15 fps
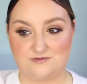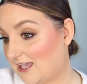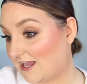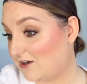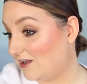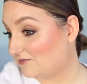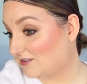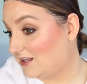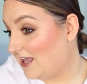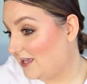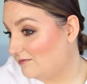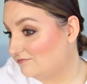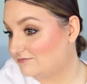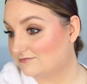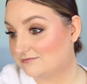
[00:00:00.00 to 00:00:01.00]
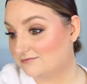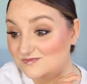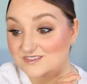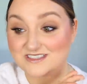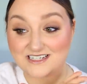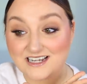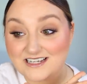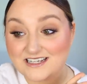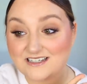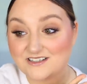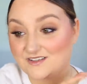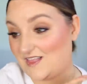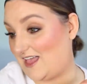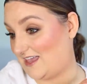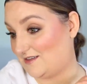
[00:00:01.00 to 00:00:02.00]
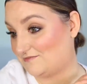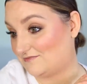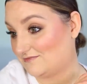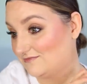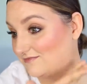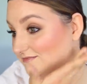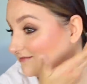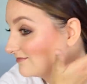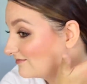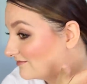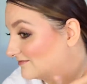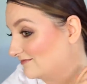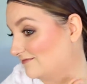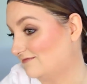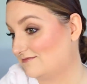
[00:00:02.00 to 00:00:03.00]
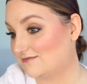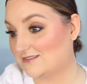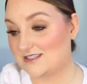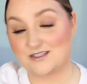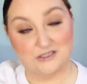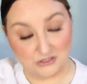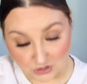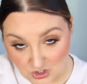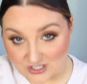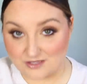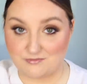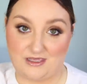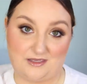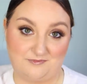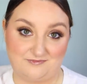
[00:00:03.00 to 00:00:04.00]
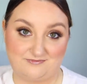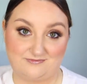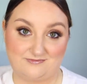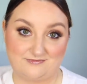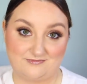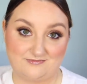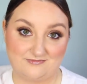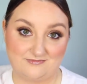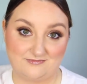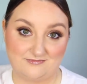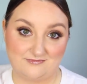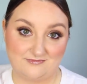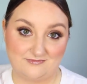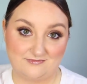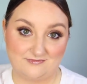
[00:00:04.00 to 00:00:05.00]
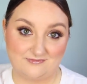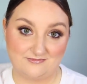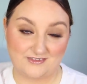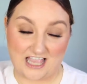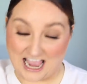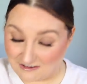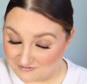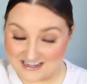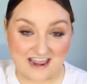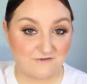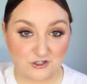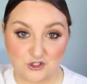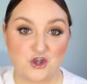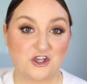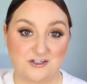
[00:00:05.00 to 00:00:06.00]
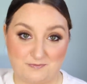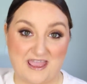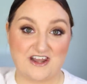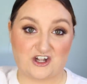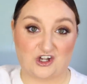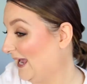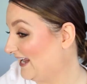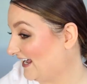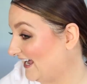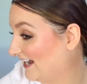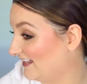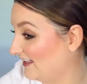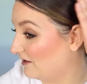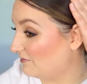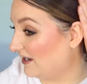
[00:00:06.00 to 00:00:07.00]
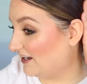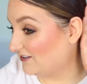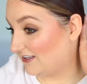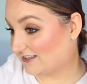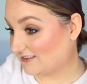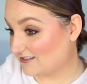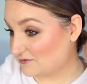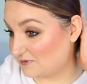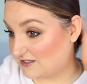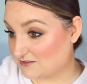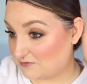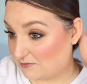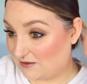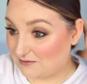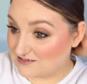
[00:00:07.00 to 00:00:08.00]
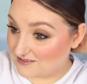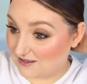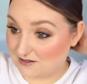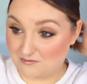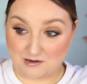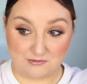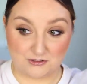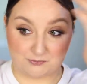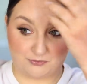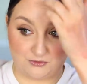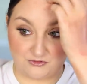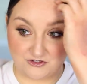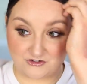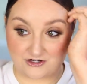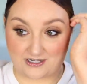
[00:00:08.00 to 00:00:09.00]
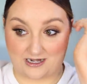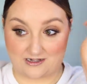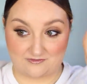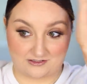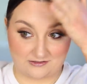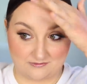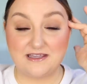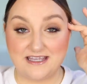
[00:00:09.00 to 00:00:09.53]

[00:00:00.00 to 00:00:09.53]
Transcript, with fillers: I don't have to lie. Did I need to lie? Look at me. I've never looked better. And I kind of like my hair like this because my baby's not gonna be able to pull the shit out of it.